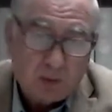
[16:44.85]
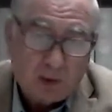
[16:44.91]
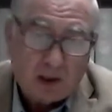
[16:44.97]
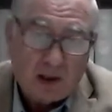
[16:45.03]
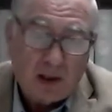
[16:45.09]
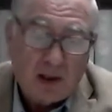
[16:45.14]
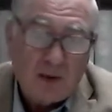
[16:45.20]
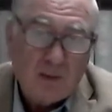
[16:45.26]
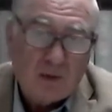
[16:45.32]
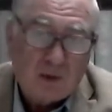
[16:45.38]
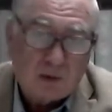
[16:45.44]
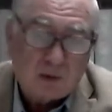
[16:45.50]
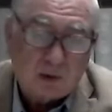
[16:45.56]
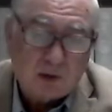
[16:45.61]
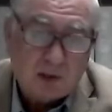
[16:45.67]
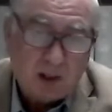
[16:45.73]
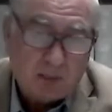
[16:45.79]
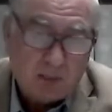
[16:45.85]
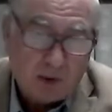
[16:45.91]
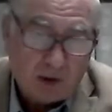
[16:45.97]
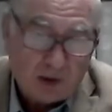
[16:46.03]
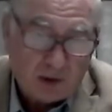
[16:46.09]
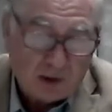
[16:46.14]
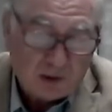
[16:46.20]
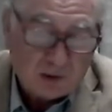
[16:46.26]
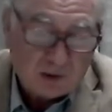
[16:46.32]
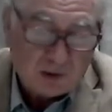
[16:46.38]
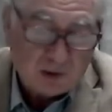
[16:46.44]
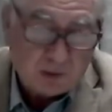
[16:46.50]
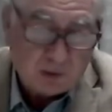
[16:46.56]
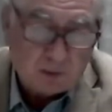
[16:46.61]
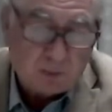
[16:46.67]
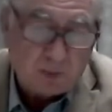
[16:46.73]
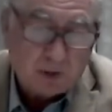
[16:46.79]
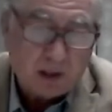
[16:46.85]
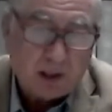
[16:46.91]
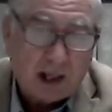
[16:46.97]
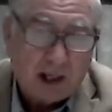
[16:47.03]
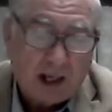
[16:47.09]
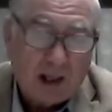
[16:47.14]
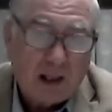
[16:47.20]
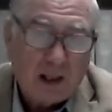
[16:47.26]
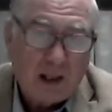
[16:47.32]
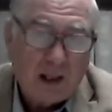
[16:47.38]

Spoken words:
but he will step on the serpent's head."